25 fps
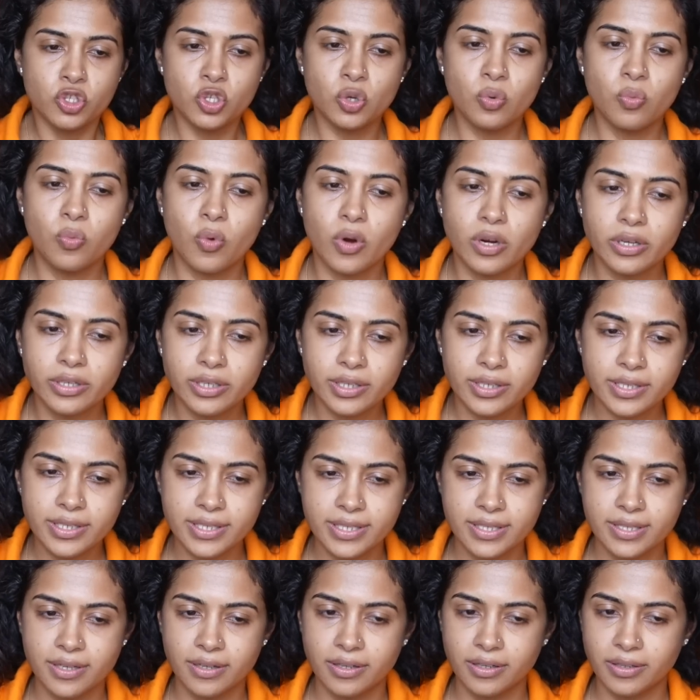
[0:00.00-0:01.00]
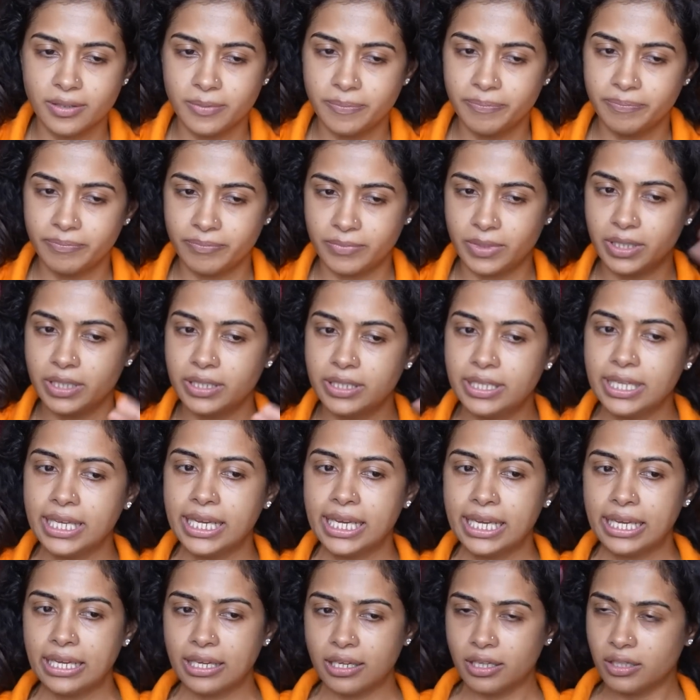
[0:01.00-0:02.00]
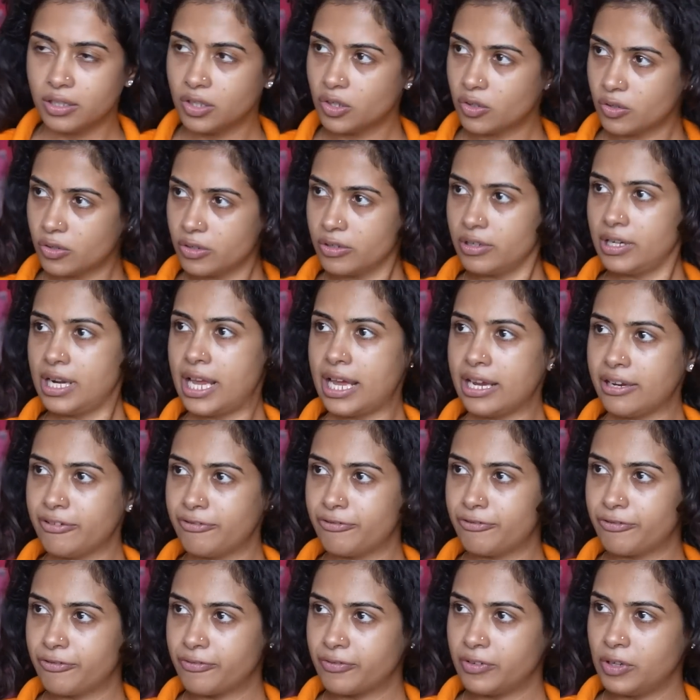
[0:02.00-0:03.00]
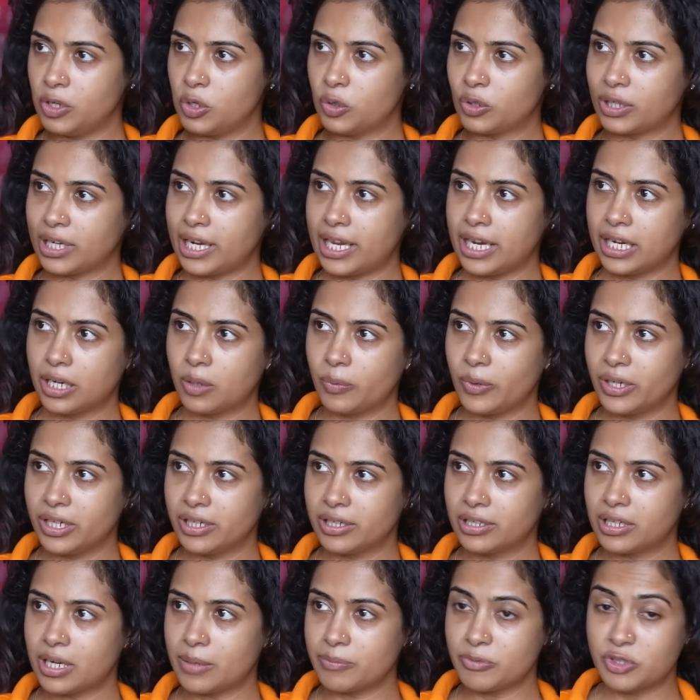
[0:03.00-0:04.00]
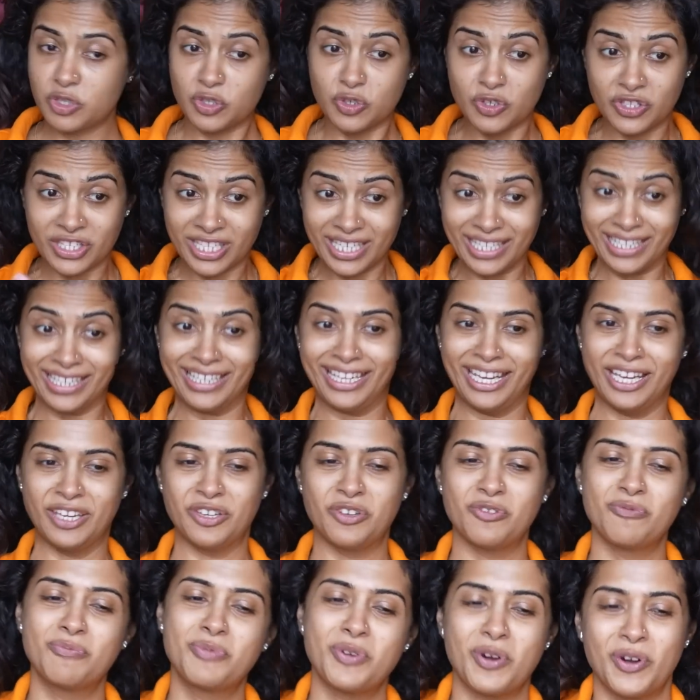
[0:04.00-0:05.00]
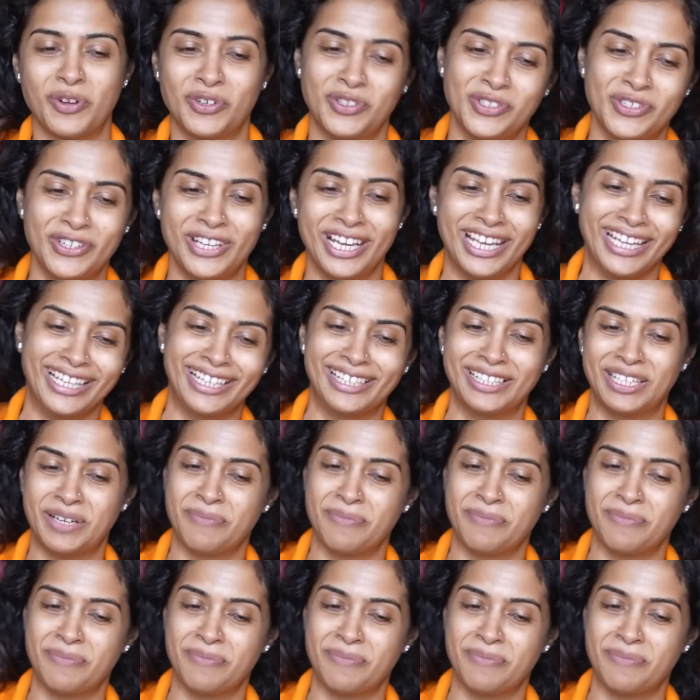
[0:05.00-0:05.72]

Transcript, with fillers: So what does um, a day in your life look like when it comes to skincare? You brought your like